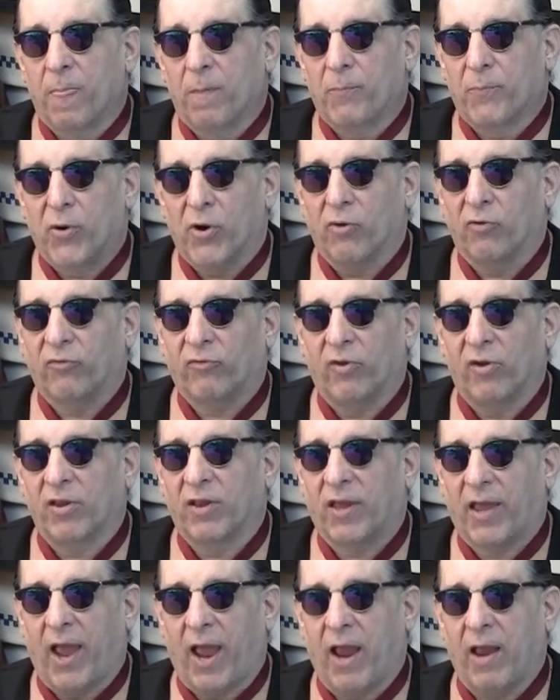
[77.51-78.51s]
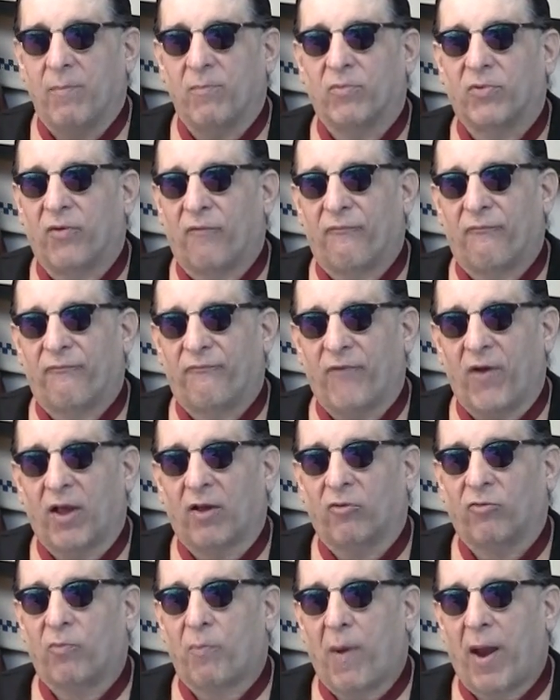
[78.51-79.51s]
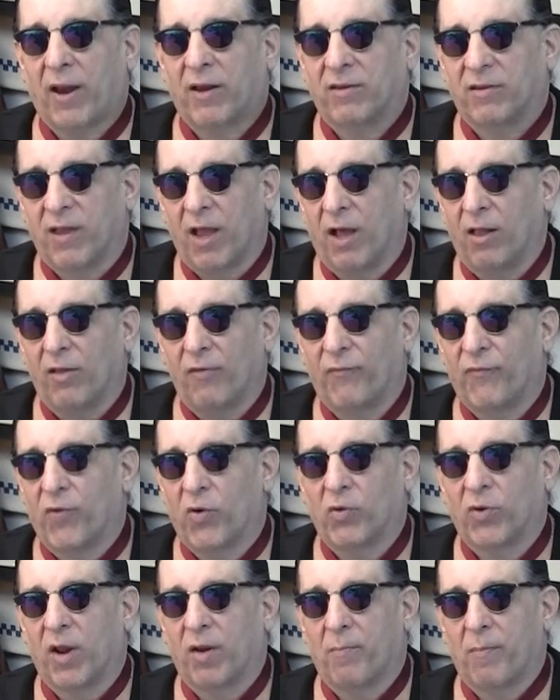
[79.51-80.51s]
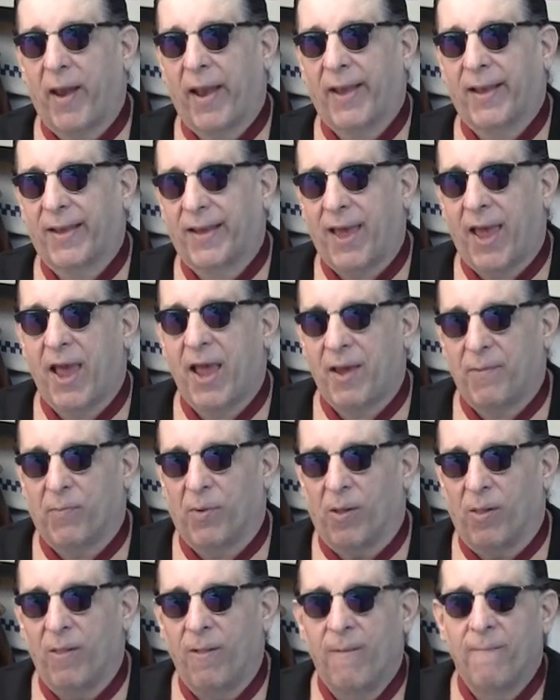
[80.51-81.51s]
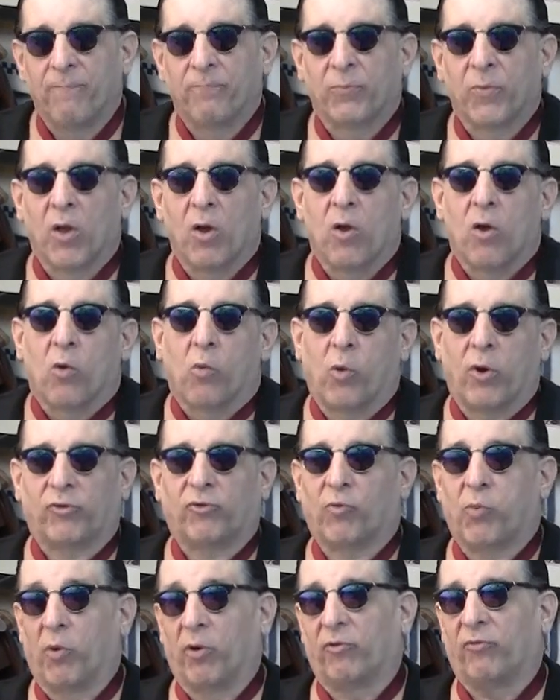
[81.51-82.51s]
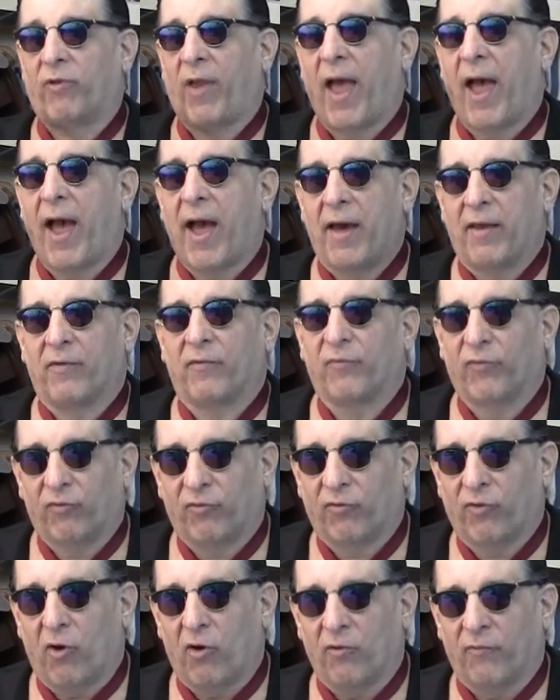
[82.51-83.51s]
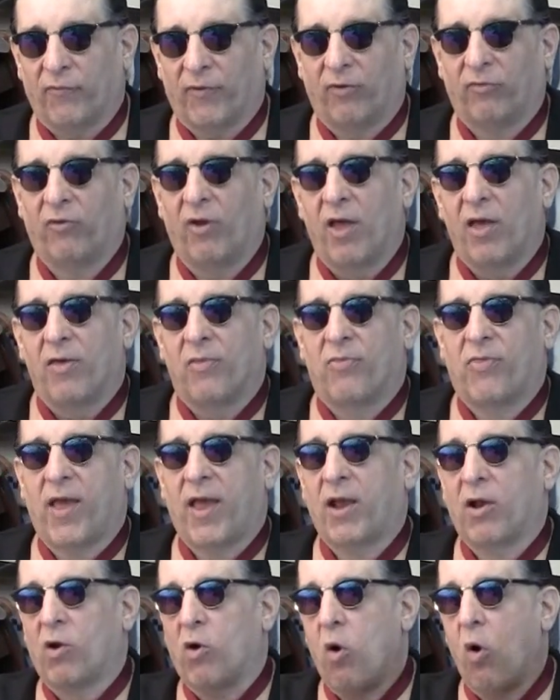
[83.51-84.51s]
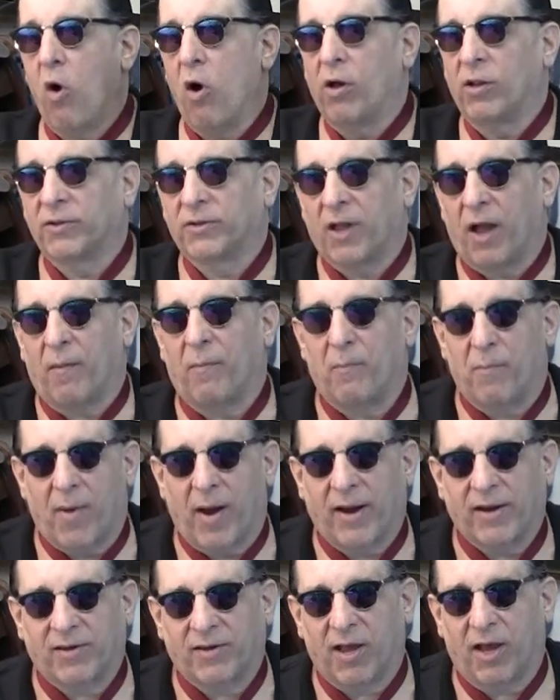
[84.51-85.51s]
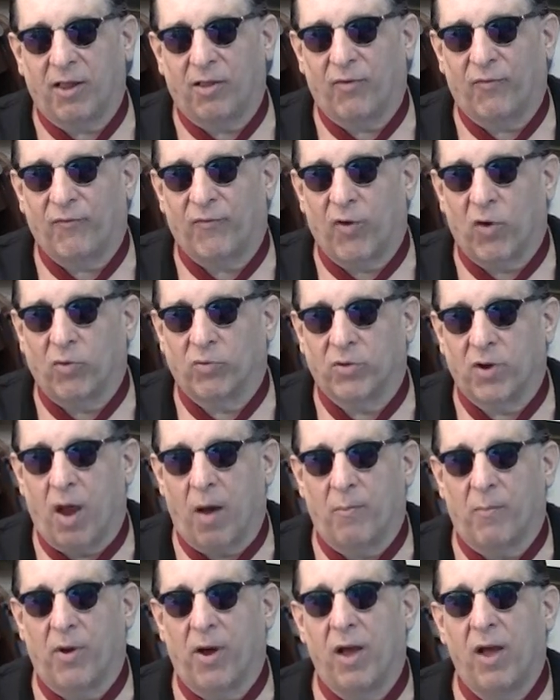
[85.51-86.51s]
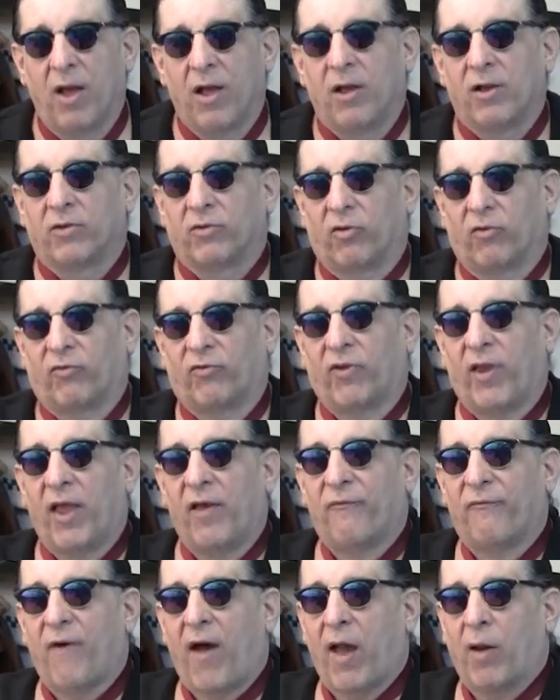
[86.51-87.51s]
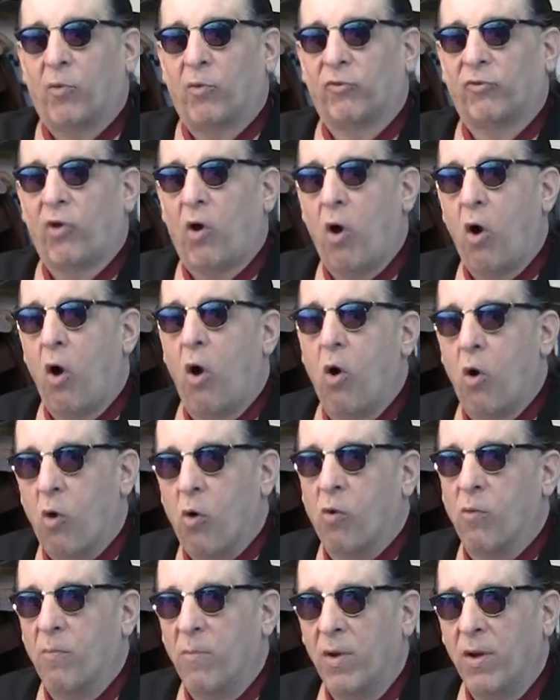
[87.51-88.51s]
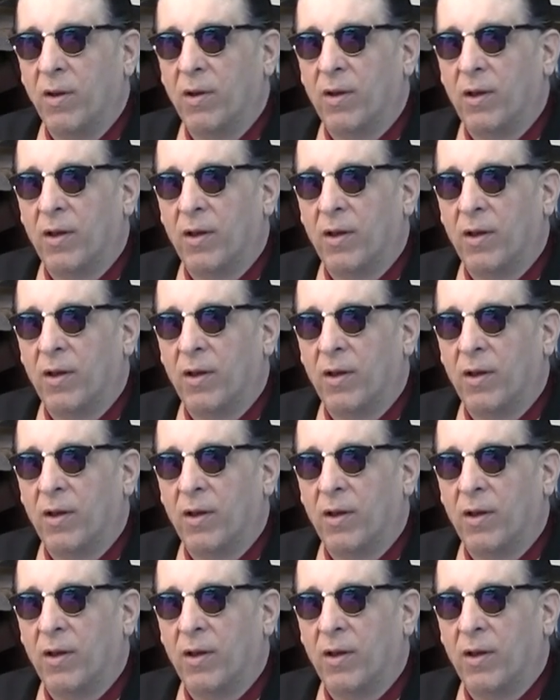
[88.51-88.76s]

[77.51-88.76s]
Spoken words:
person came to fix my telephone and my cable, which was out of service, they called up my telephone number to see if I was home,